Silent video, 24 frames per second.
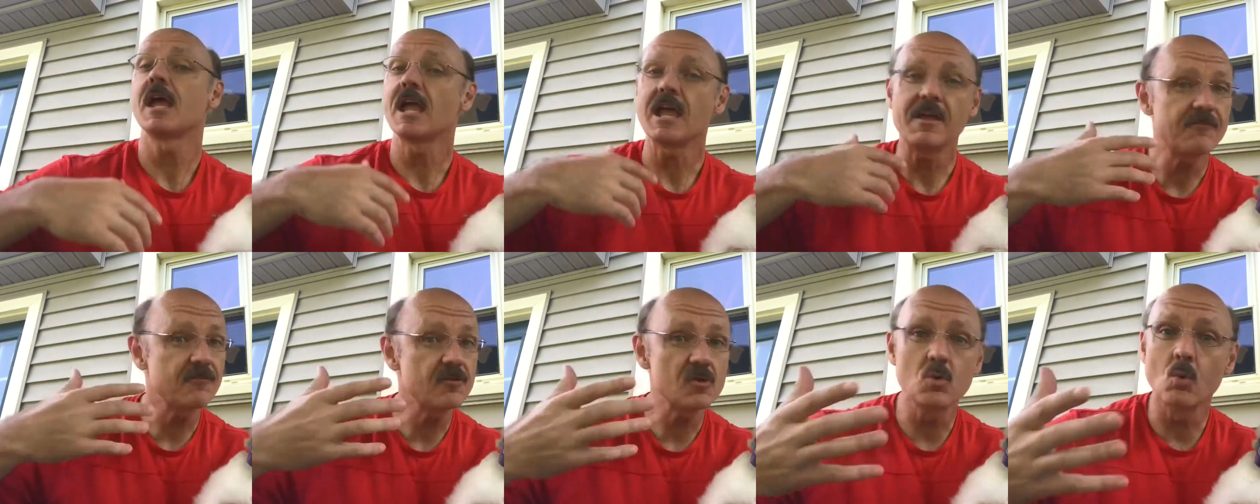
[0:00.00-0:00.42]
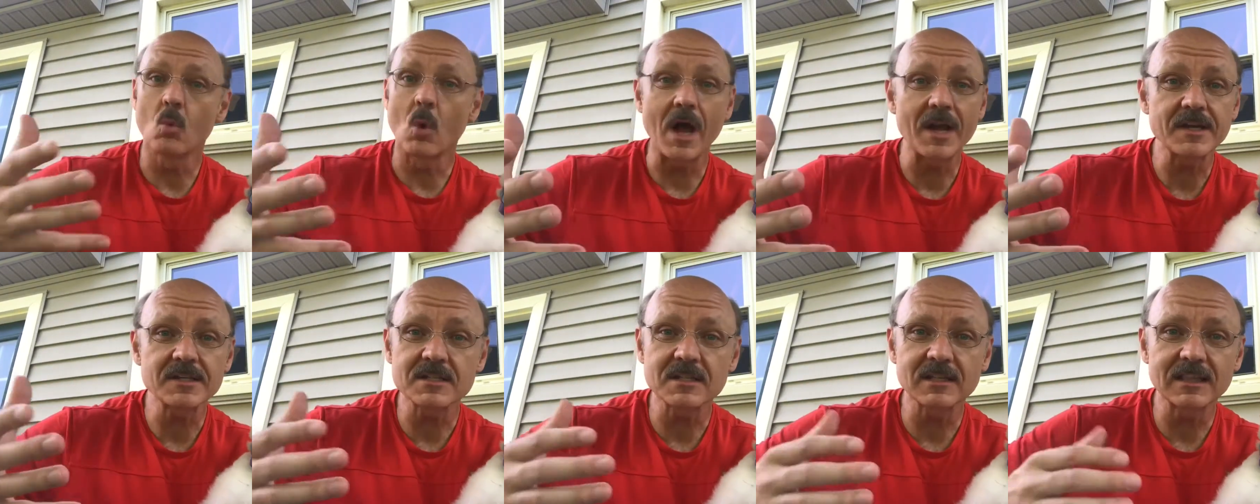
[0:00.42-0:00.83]
If you
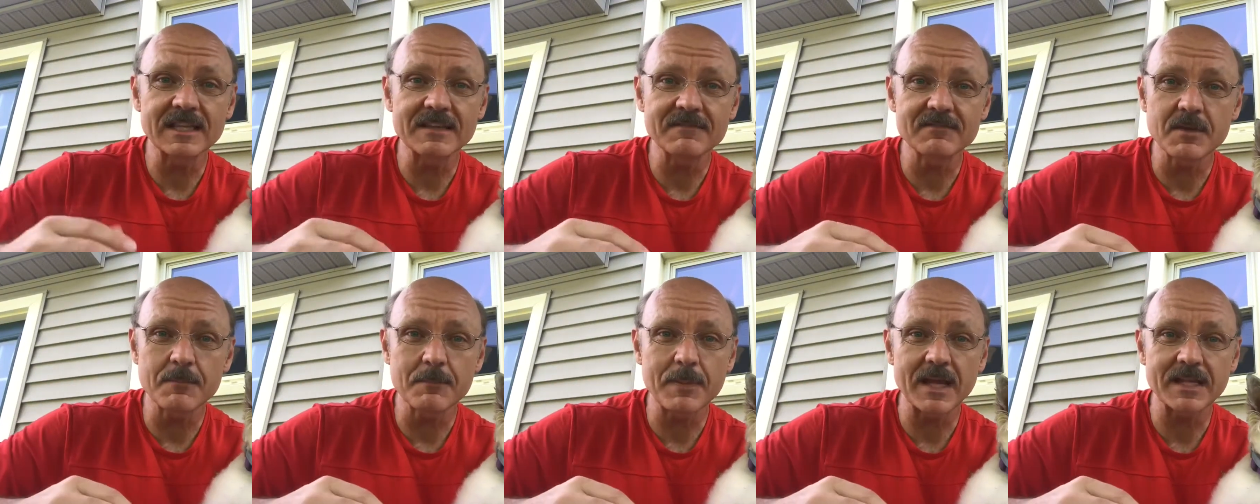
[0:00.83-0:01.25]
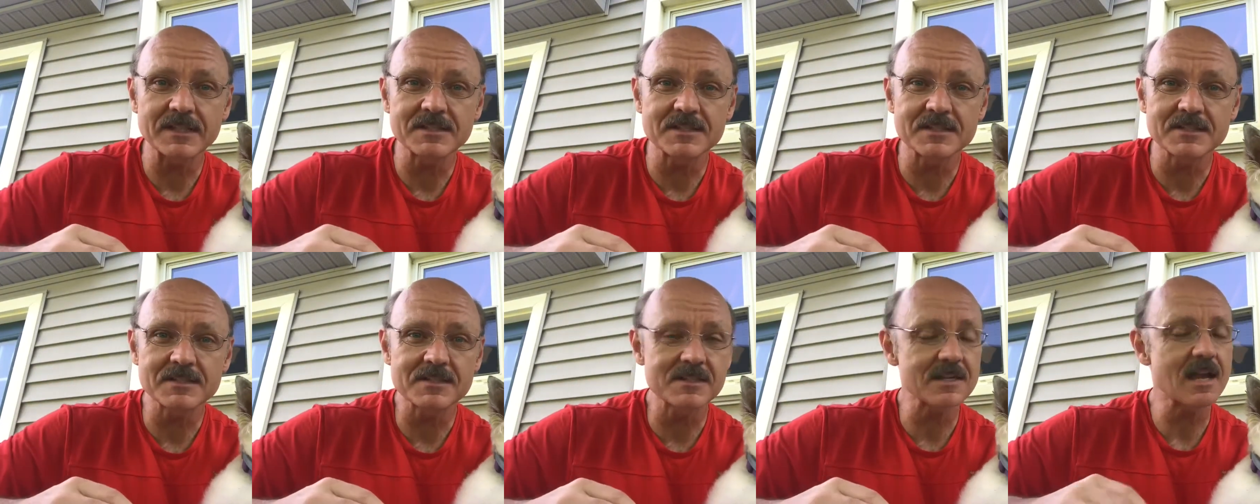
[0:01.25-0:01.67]
want to leave the
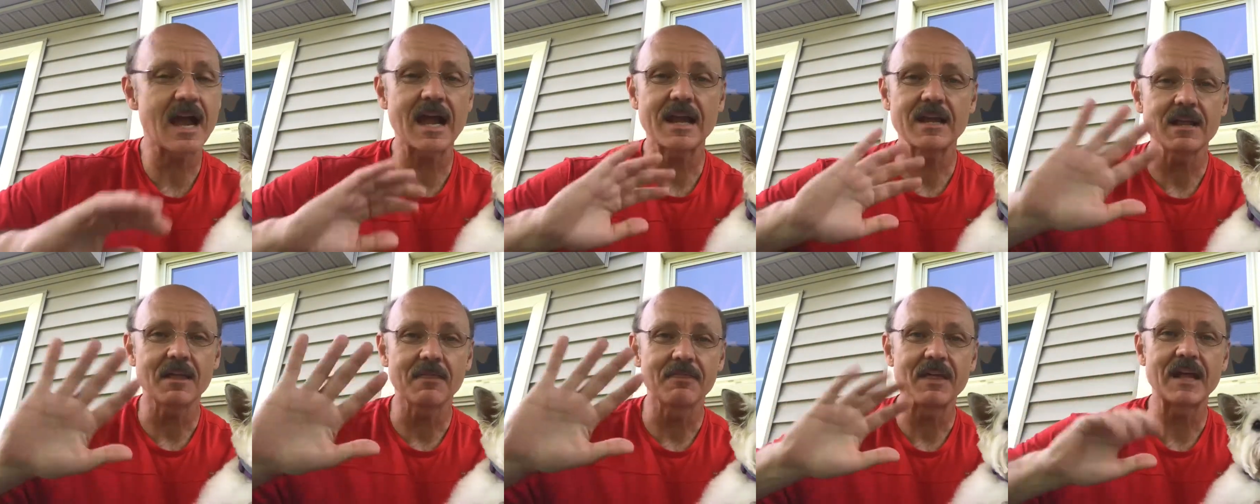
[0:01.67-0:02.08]
pets inside,